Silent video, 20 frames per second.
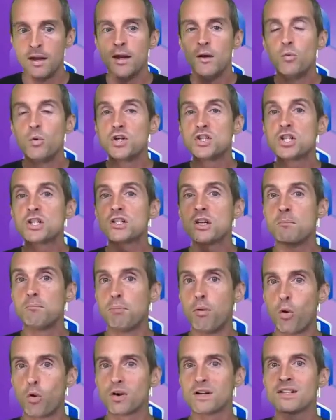which is
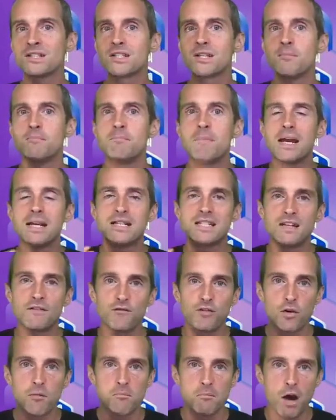important to make
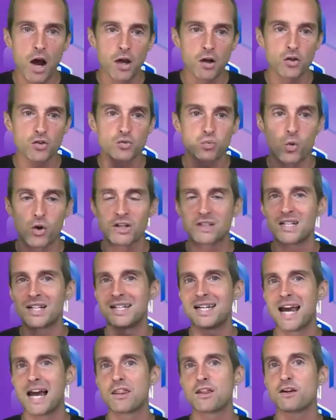different models work
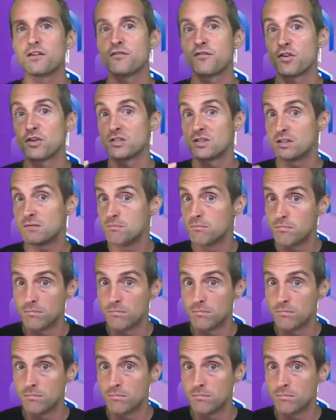together for